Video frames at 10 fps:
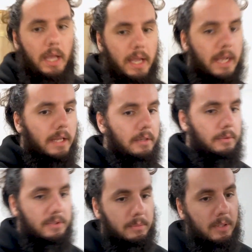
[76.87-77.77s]
And
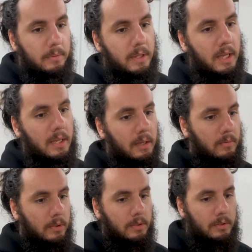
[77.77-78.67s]
once I'm done with that,
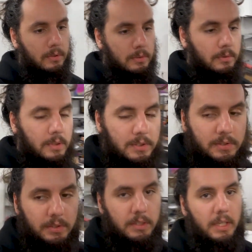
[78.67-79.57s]
I'm going to get
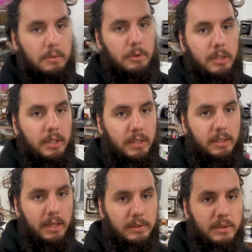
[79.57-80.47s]
started on working on
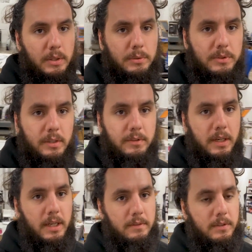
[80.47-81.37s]
the SEO stuff that
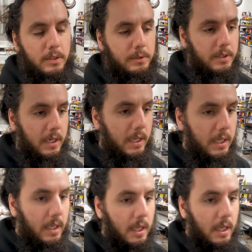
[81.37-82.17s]
I have to do today.